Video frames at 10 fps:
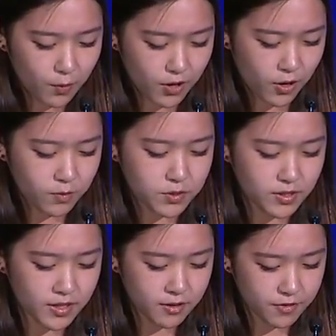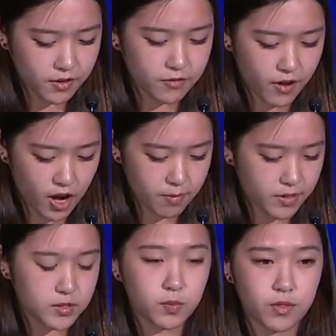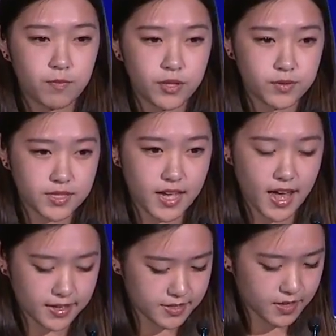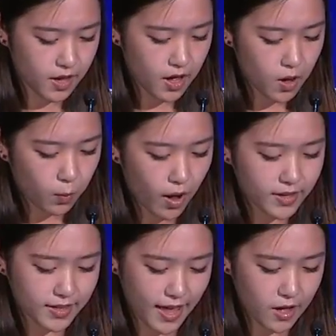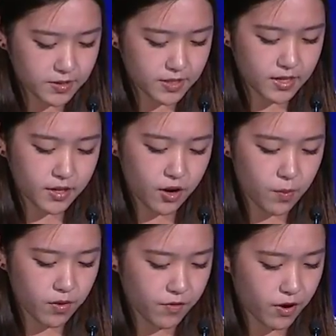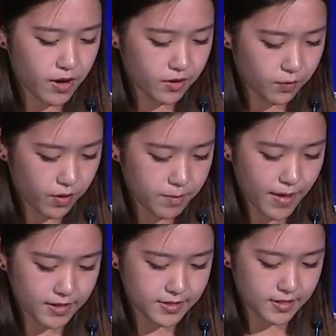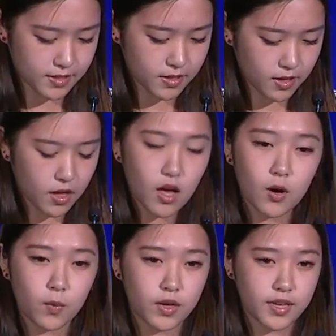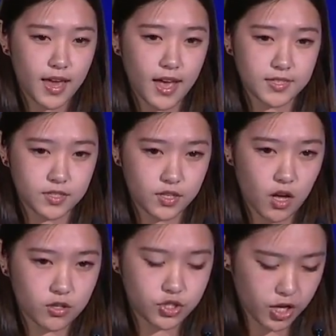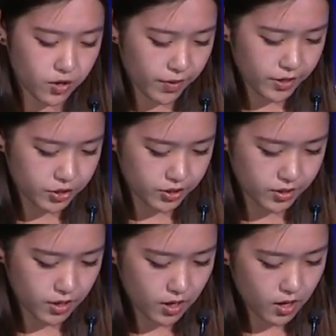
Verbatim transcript: we hope to live in an environment with blue skies, white clouds, clear river, and green mountain. We, as a young generation,